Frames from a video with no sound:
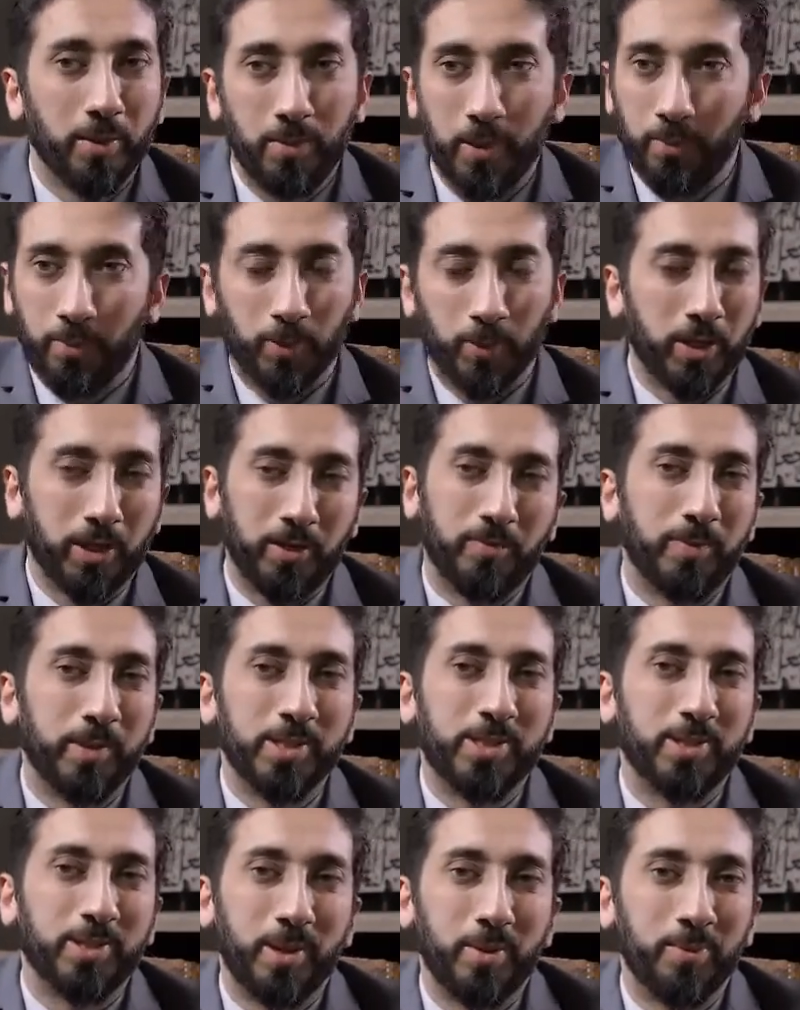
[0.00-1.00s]
People could have
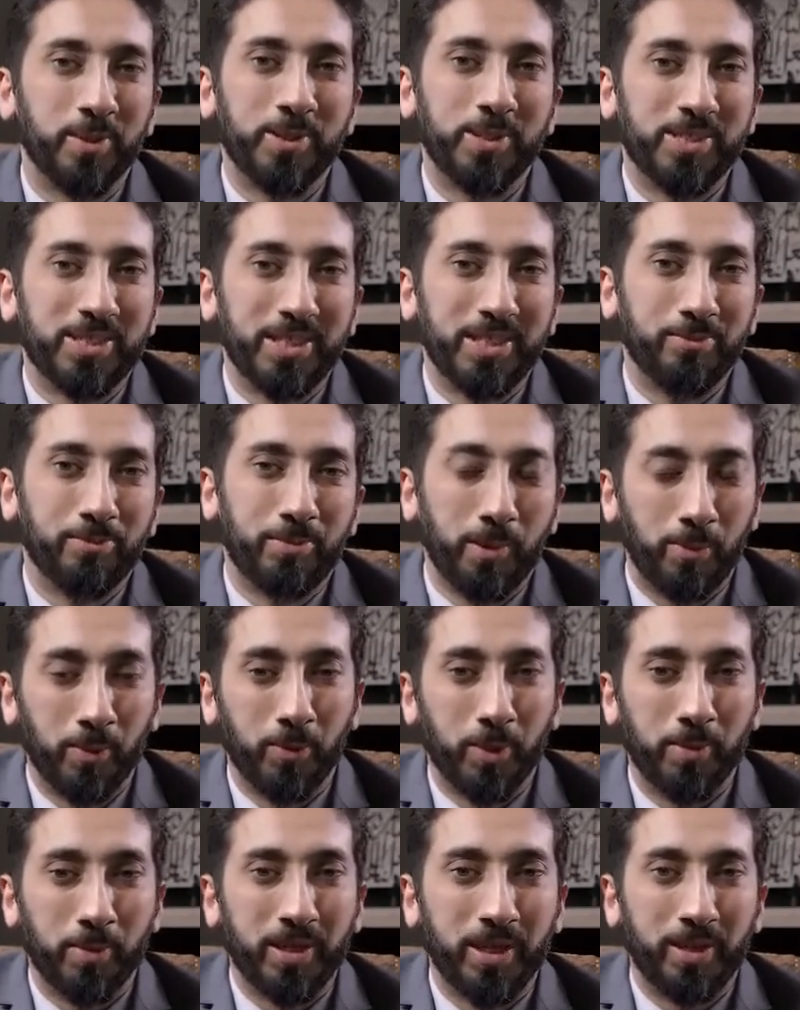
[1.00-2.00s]
been able to see,
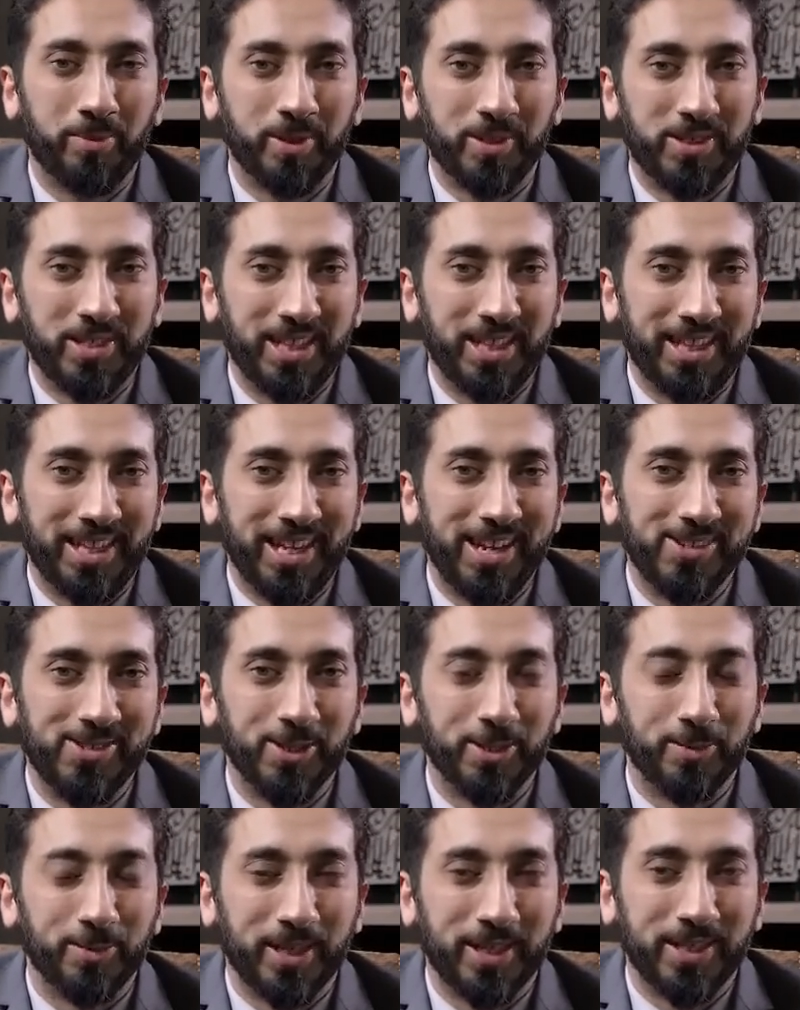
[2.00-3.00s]
people would have been able to see the
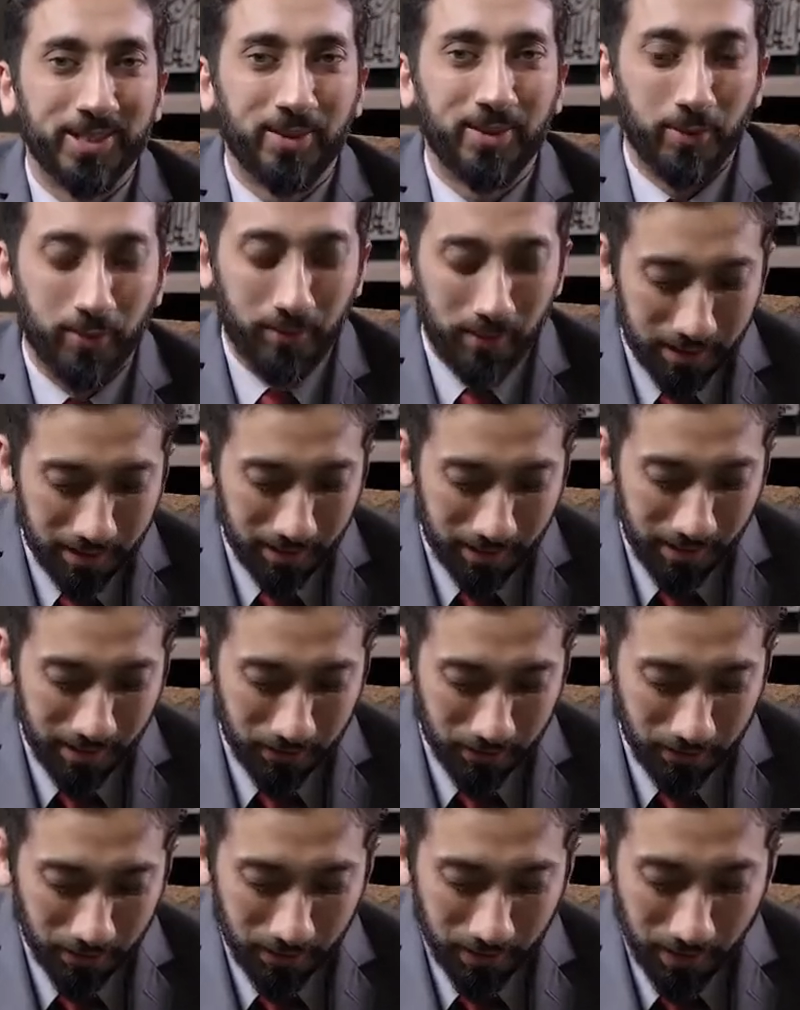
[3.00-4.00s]
angels because of your
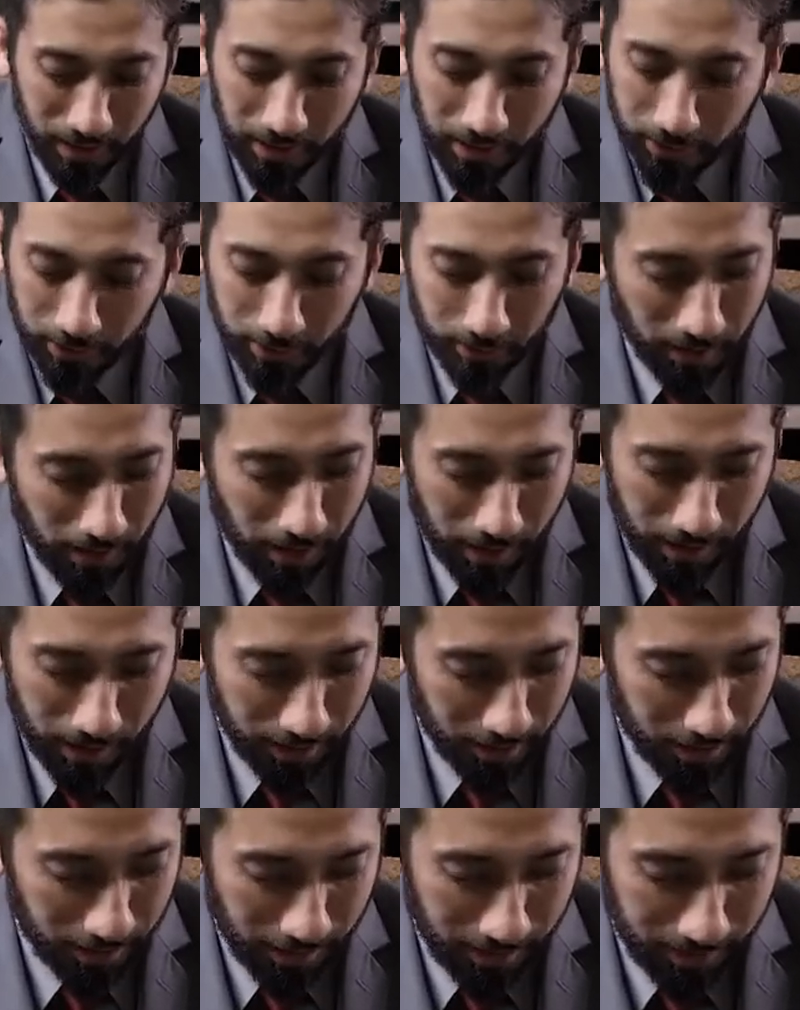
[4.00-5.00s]
recitation.
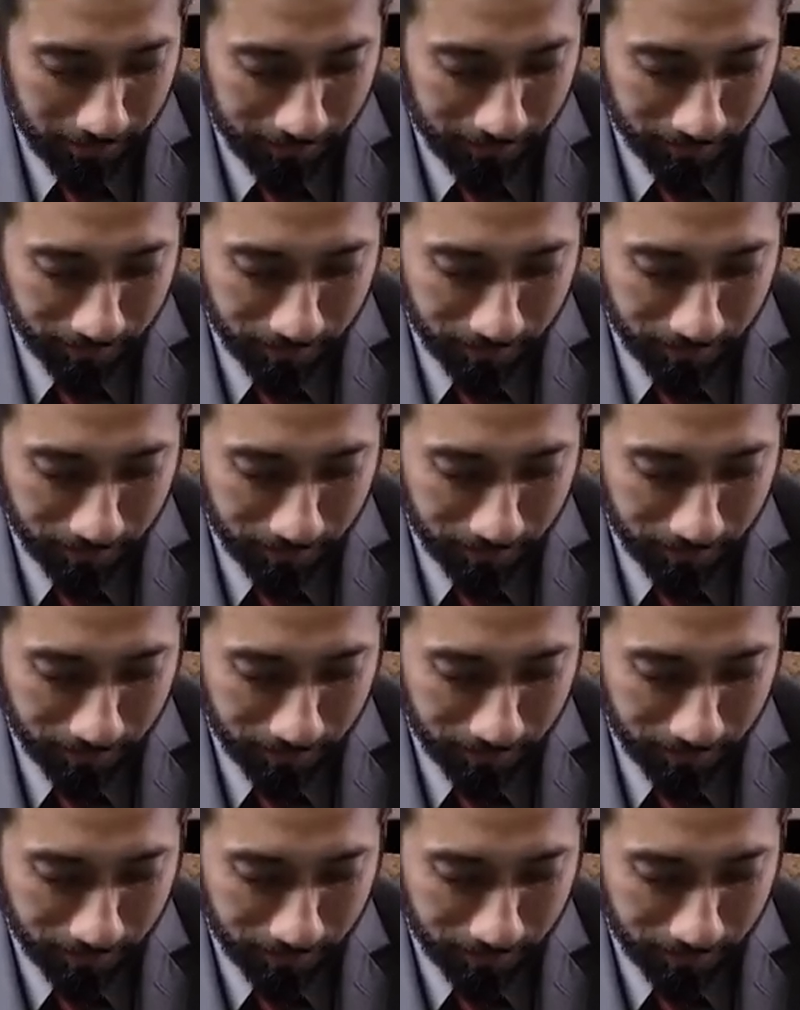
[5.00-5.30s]
SubhanAllah.